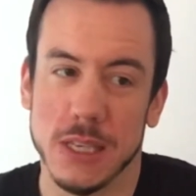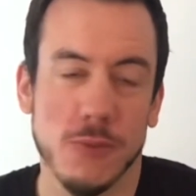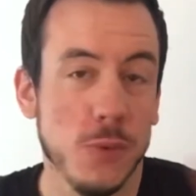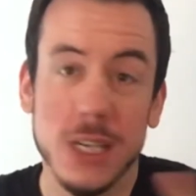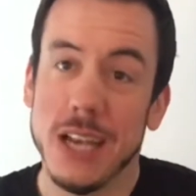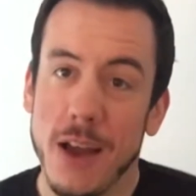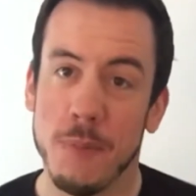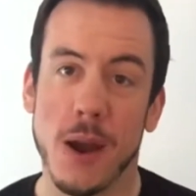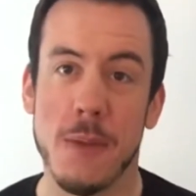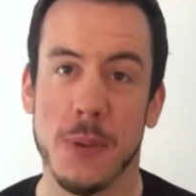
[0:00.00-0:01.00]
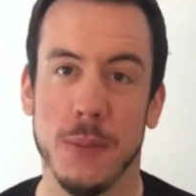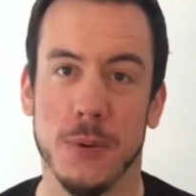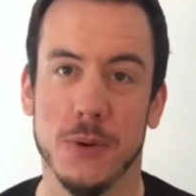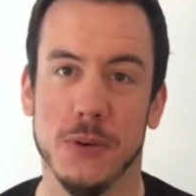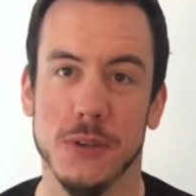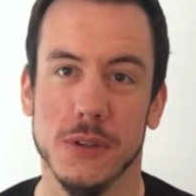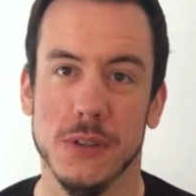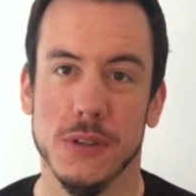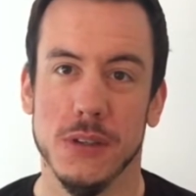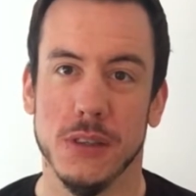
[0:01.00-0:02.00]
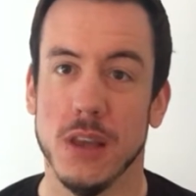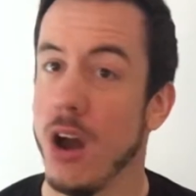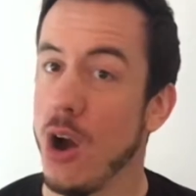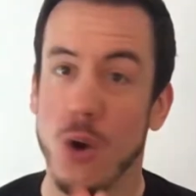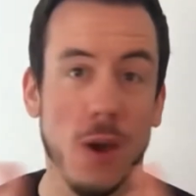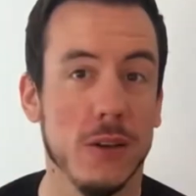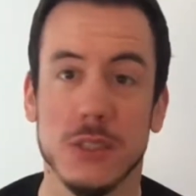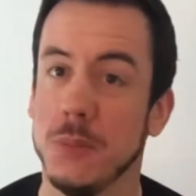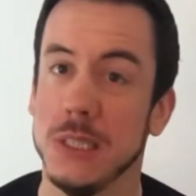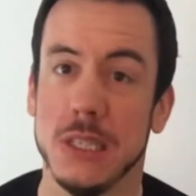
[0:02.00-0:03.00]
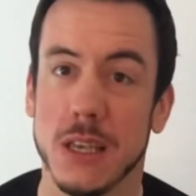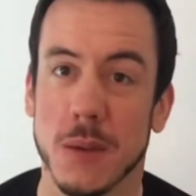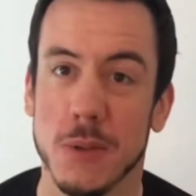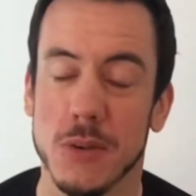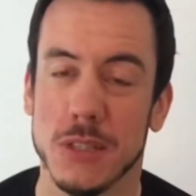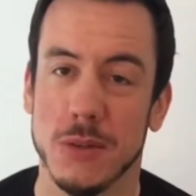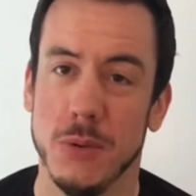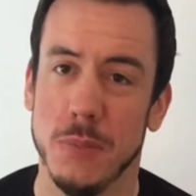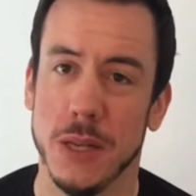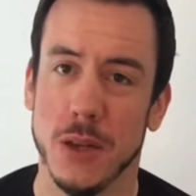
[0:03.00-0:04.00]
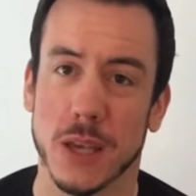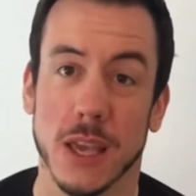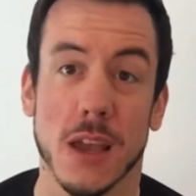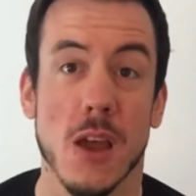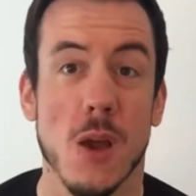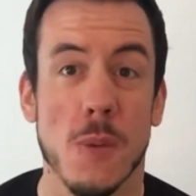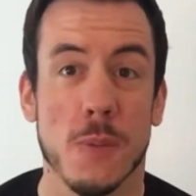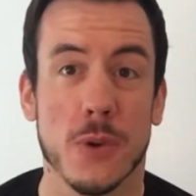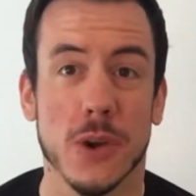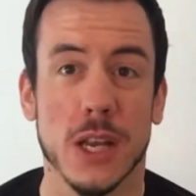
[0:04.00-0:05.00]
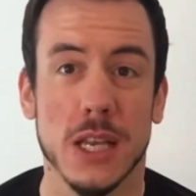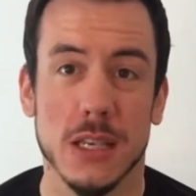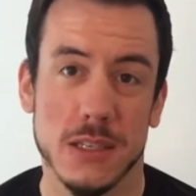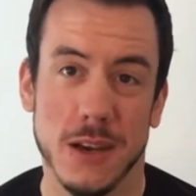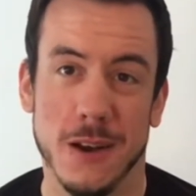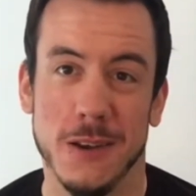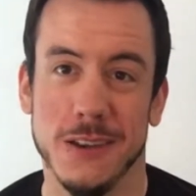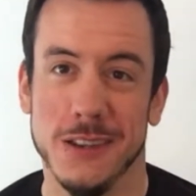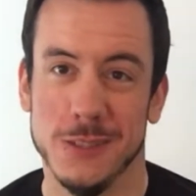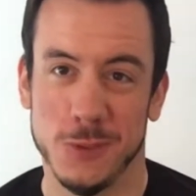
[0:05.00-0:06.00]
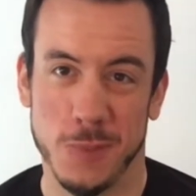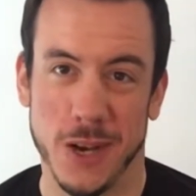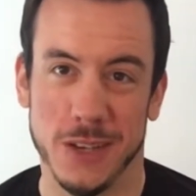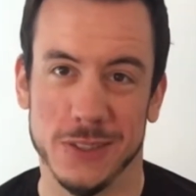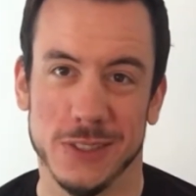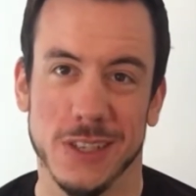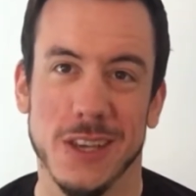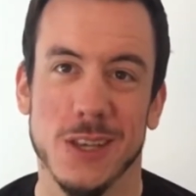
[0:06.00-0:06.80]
If we didn't have bi people, the whole LGBT community would be looking pretty darn sparse.